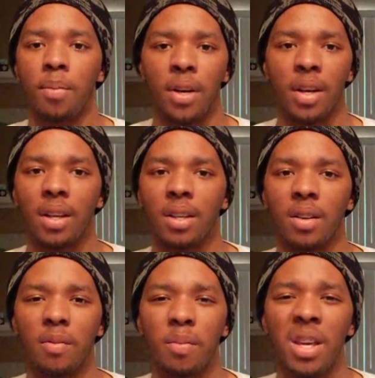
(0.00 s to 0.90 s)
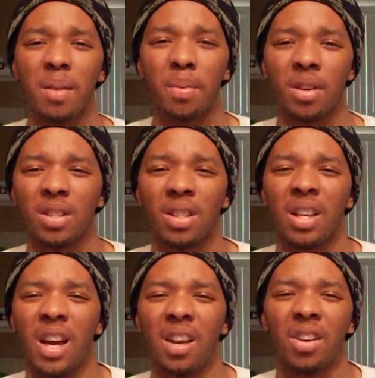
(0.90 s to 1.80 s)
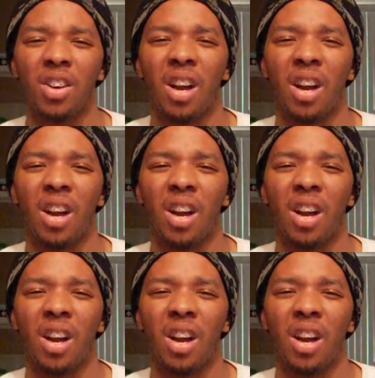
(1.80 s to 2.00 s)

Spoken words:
But me personally, I don't know,